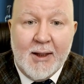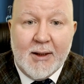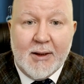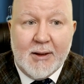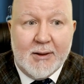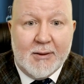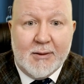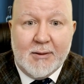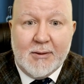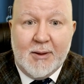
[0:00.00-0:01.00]

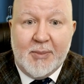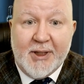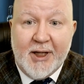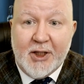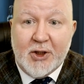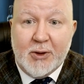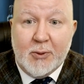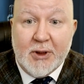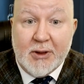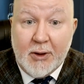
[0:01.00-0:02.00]
the application
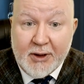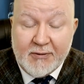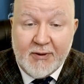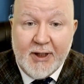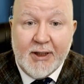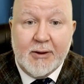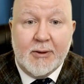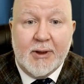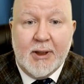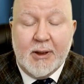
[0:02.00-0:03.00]
was notified
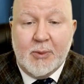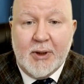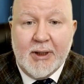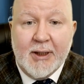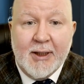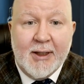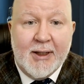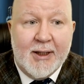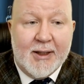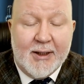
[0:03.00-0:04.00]
on the other party.
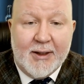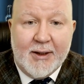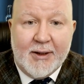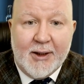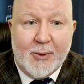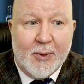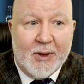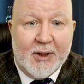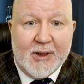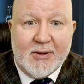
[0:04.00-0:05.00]
Another thing,
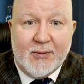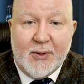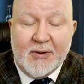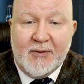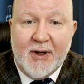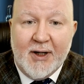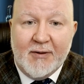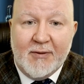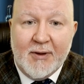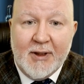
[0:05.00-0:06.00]
when this
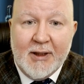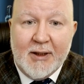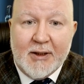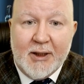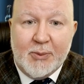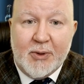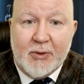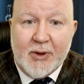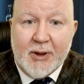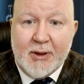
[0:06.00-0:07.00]
45 day
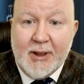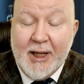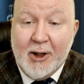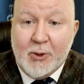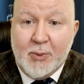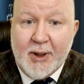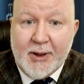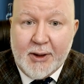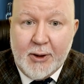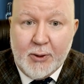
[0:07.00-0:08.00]
period allowed by
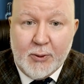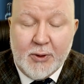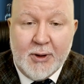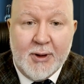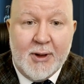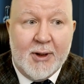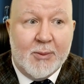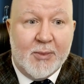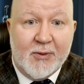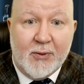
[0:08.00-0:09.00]
the code
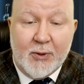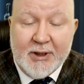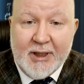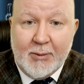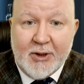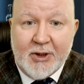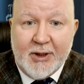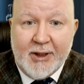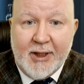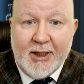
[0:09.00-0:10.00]
before establishing
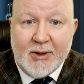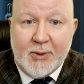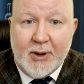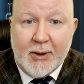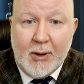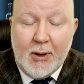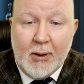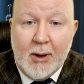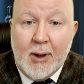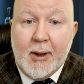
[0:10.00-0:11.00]
the case
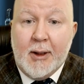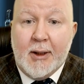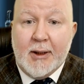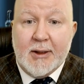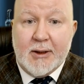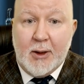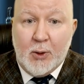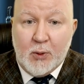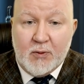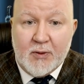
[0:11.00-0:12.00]
protocol is
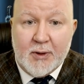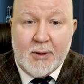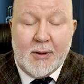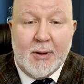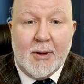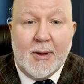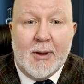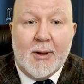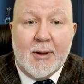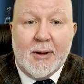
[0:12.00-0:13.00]
over.
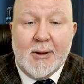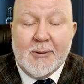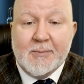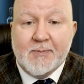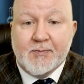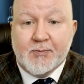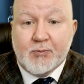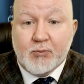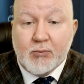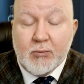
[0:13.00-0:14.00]
Uh,
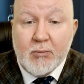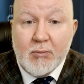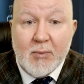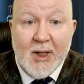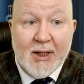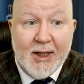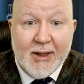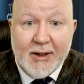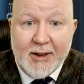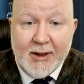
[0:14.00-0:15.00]

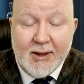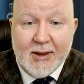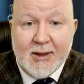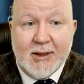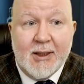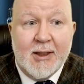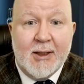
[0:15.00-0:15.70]
another thing is